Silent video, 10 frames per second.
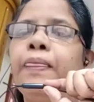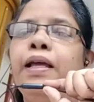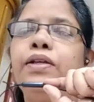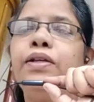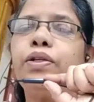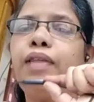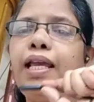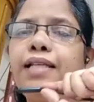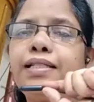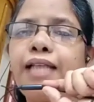So
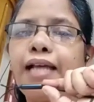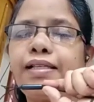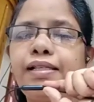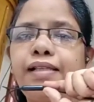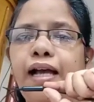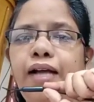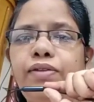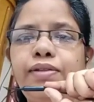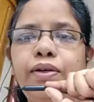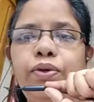these taxes
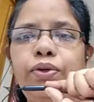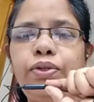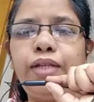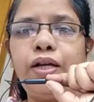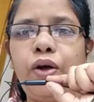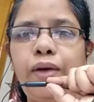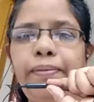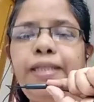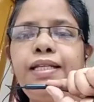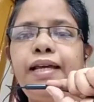also go to the
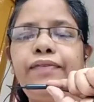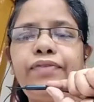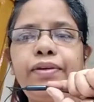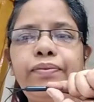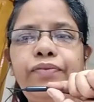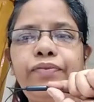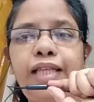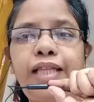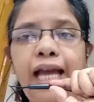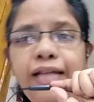government, and with
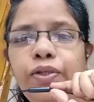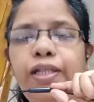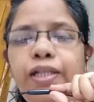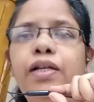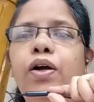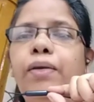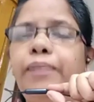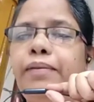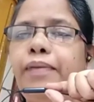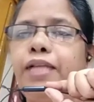that only the
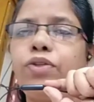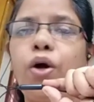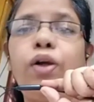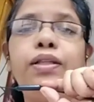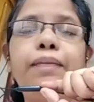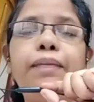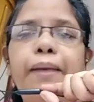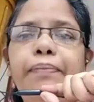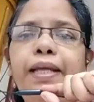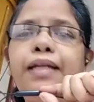government makes all the public